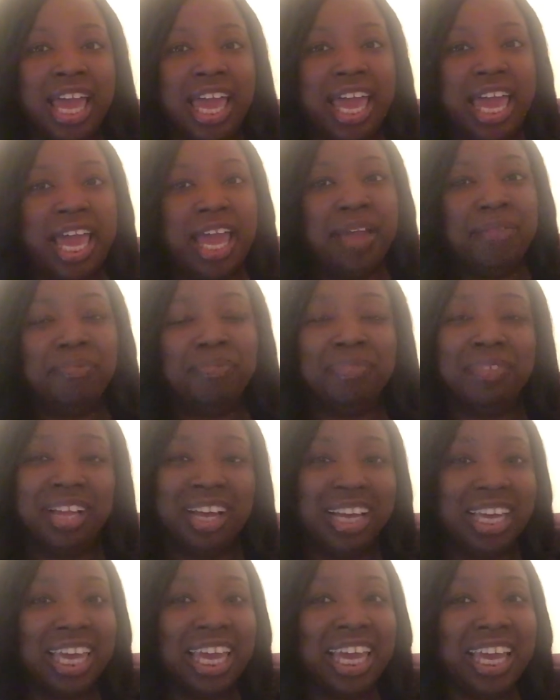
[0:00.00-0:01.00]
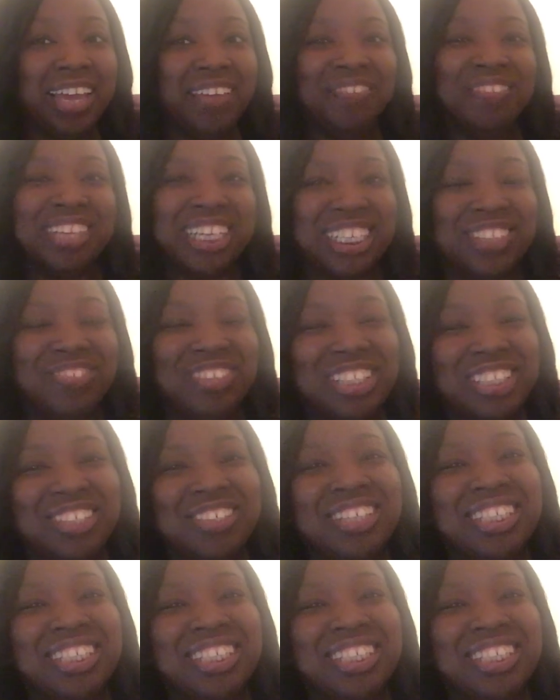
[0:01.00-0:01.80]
And again, please be sure